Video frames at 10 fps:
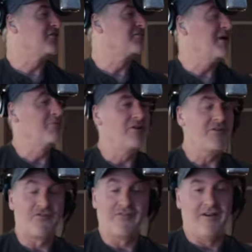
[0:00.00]

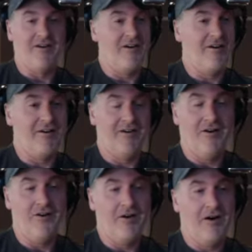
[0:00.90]
memories
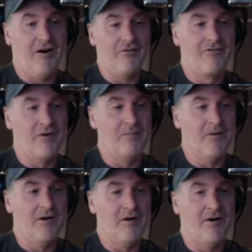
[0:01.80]
are from
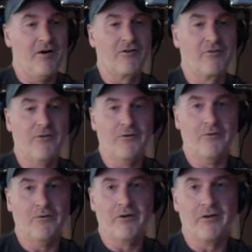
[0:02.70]
our crew
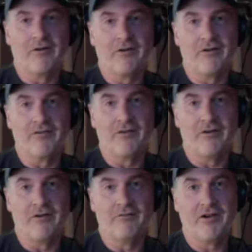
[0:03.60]
when we were all
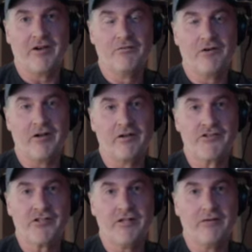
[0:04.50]
in Vancouver at
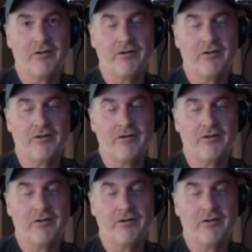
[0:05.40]
LG.